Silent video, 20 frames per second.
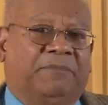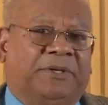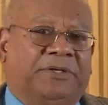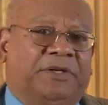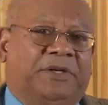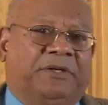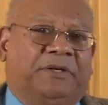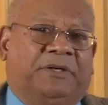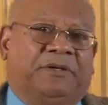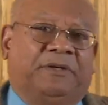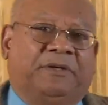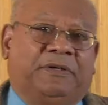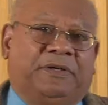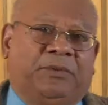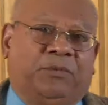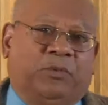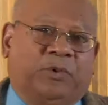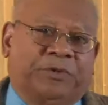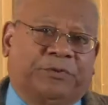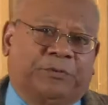But you know,
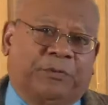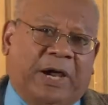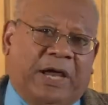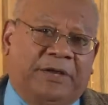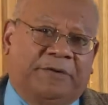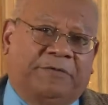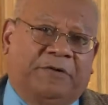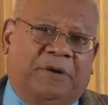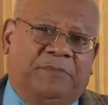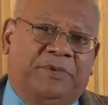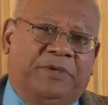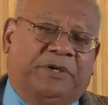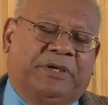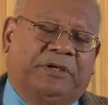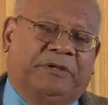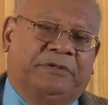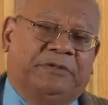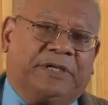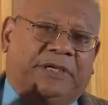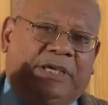with white rum, you
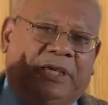can only